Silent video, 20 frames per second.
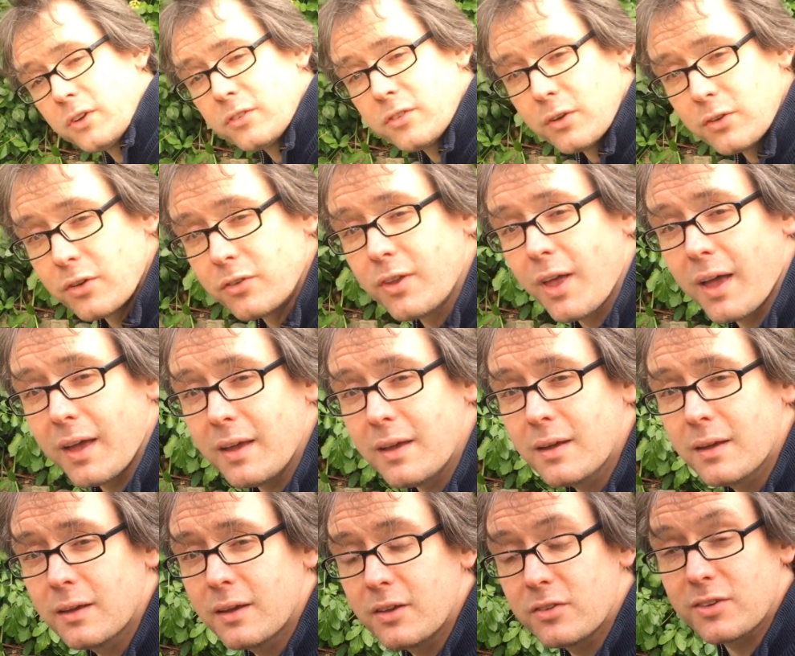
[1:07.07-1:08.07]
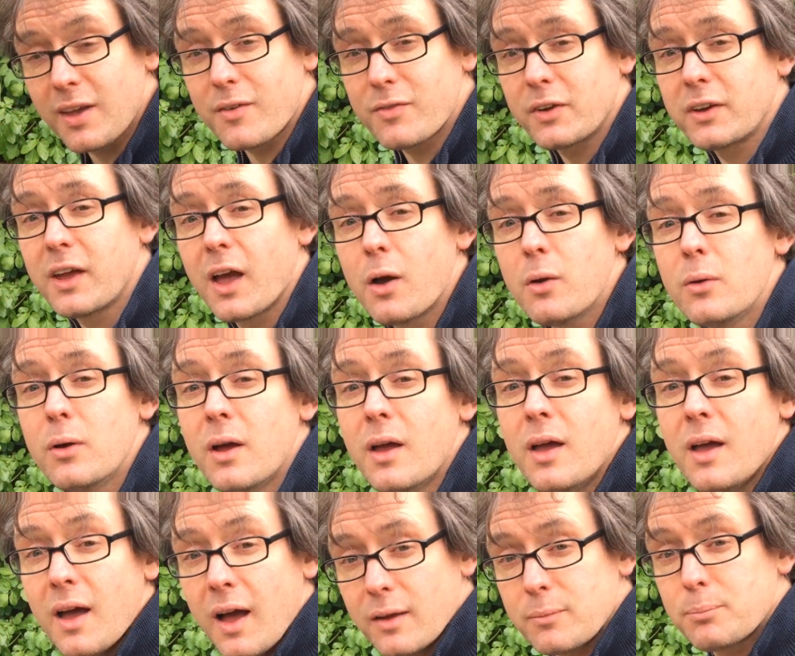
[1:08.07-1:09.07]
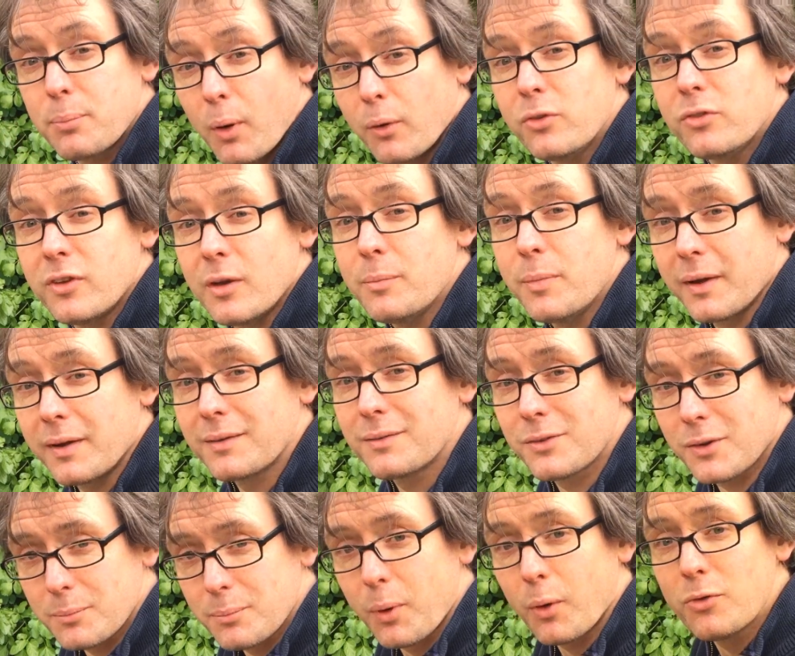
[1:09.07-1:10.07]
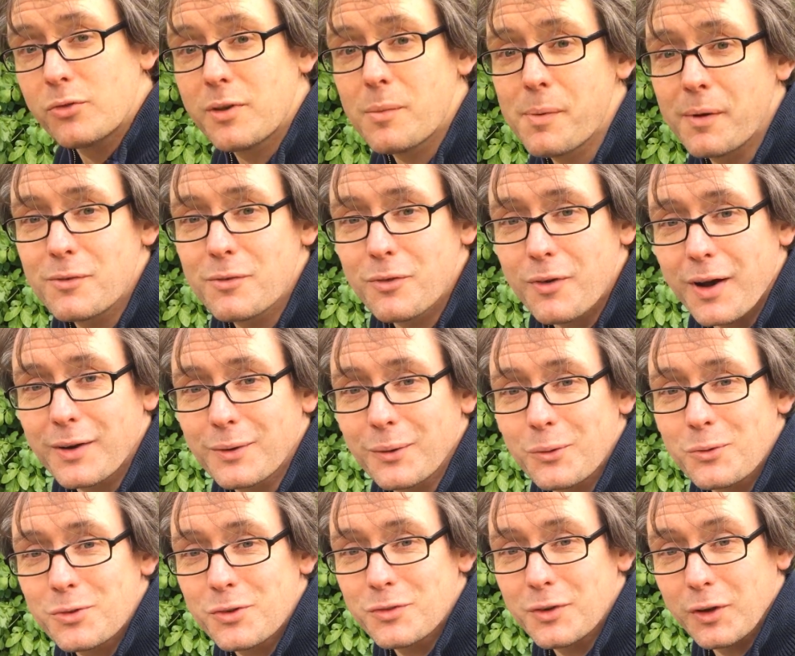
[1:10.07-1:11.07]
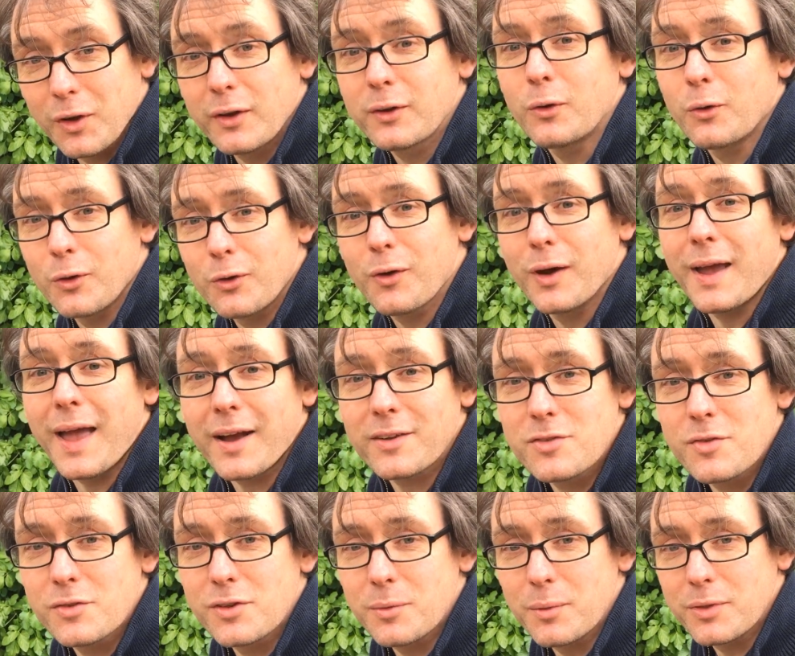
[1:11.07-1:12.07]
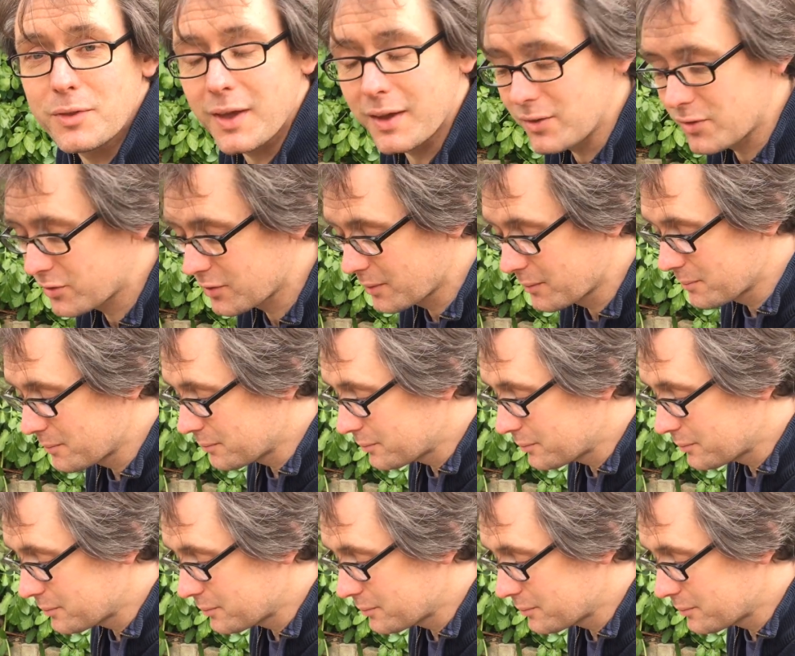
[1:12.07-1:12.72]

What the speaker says: you to do today is to have a go at pond dipping. So pond dipping for adults, if you like, or a great activity with kids.